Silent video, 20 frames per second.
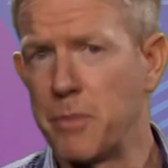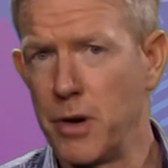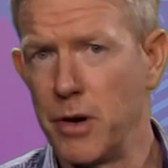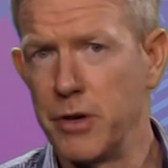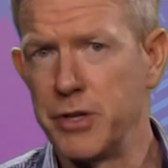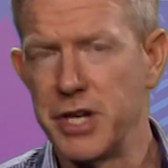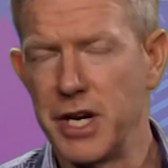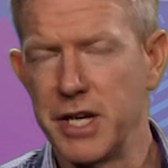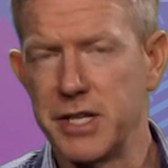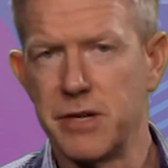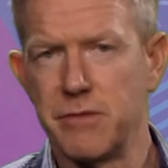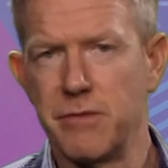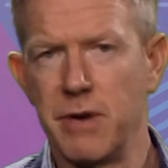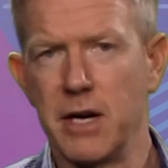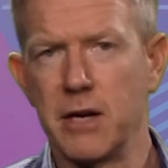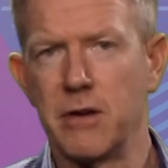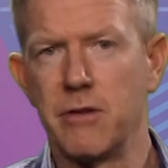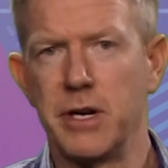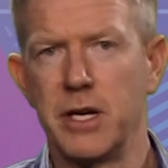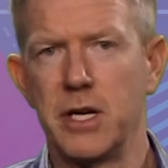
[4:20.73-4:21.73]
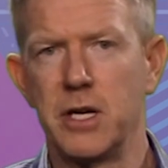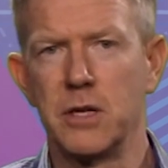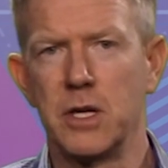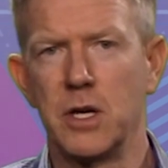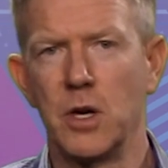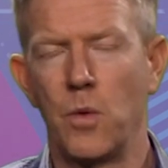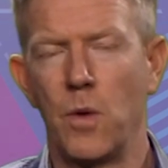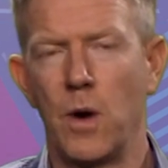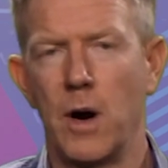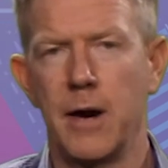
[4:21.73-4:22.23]
projects around
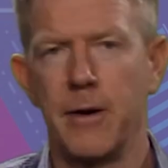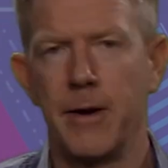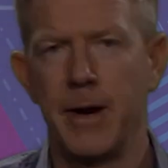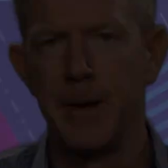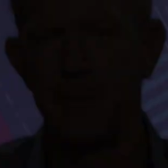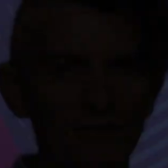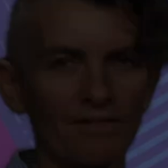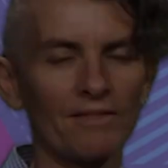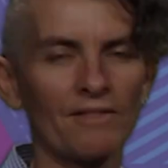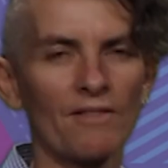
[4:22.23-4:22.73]
critical inquiry.